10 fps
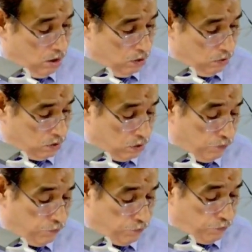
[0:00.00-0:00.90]
So
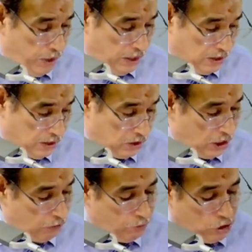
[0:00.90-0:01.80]
first
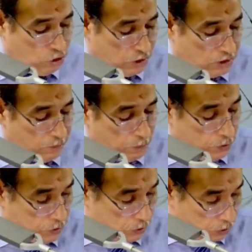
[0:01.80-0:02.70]
thing which you are
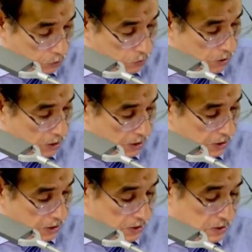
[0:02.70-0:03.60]
supposed to do
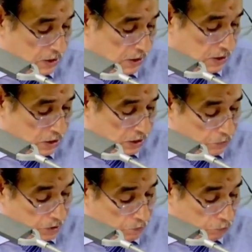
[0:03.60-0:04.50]
is step
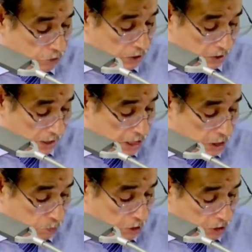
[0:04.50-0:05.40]
number 1. As
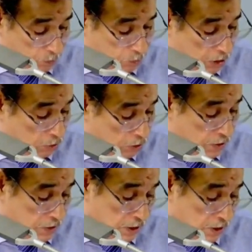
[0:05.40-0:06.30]
per this particular
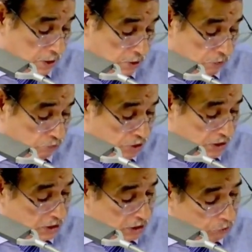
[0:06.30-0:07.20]
standard, the
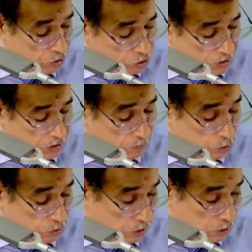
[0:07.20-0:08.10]
first thing which you are
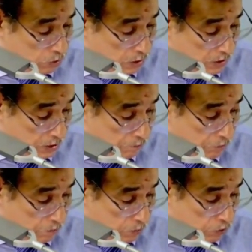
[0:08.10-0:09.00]
supposed to do is step
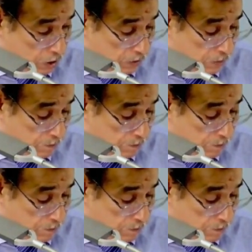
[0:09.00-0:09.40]
number 1,